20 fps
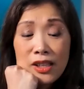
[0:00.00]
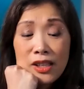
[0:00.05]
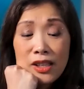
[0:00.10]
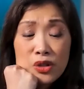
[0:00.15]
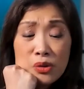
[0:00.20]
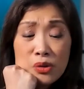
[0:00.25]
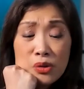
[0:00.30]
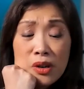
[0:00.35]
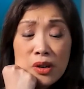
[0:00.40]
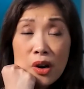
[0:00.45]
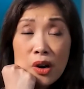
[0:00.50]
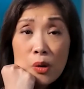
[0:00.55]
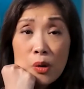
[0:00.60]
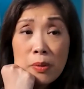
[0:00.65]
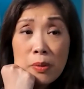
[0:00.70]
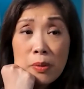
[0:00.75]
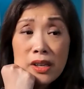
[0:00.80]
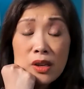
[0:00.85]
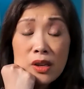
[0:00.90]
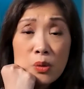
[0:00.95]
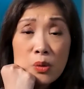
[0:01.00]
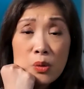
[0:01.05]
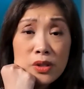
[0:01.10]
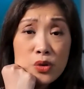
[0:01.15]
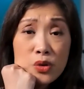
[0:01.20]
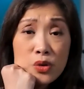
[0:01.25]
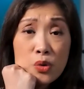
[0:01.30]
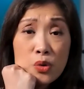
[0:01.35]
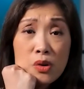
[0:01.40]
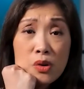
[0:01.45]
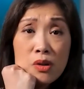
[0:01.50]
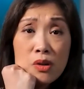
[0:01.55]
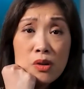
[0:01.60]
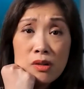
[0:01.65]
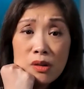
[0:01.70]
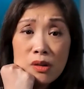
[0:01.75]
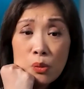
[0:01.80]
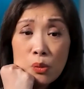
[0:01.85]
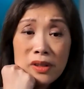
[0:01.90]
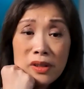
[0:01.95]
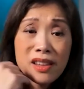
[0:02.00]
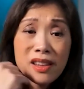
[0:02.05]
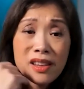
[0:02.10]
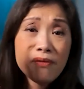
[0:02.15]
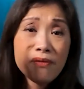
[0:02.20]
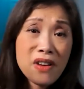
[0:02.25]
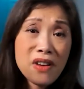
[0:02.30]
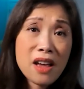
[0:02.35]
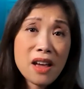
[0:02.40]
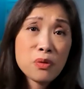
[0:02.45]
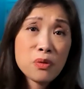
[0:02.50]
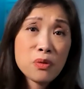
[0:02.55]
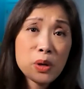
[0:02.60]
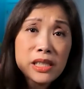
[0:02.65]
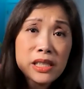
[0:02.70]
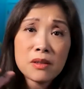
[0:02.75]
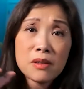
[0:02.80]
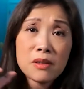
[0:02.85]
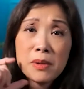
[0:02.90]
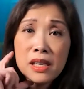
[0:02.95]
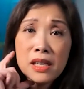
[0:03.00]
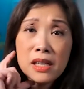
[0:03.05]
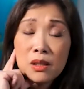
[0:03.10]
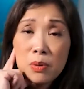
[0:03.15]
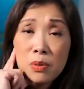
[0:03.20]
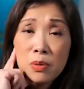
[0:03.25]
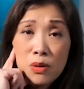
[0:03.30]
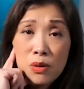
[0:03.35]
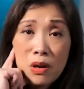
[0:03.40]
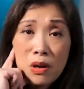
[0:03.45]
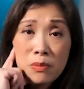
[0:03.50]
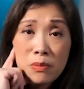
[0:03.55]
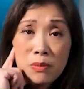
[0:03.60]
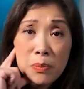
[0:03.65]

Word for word: know but you know what's cool within five weeks of being in the program your pain